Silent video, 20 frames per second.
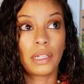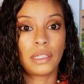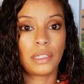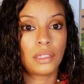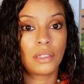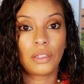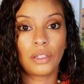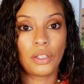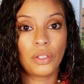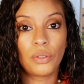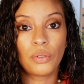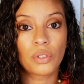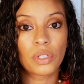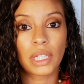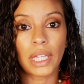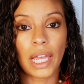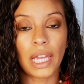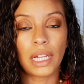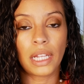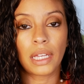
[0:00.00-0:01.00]
didn't use
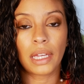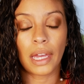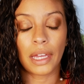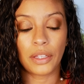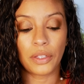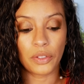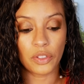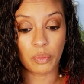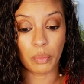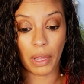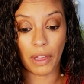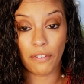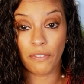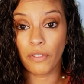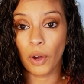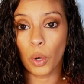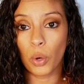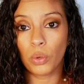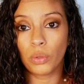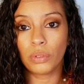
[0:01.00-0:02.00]
lighting. I used my
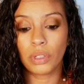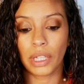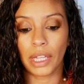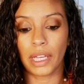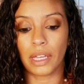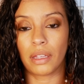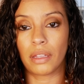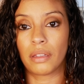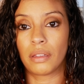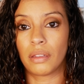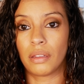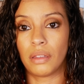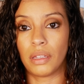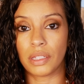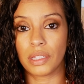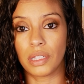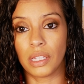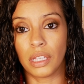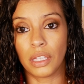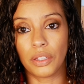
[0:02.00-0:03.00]
phone. Like
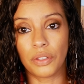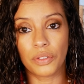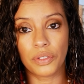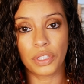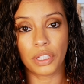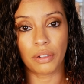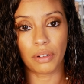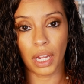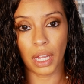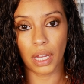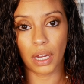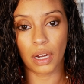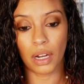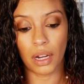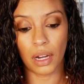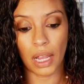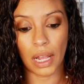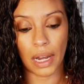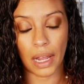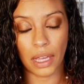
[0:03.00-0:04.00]
this thing you see right
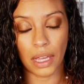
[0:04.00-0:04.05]
here, and I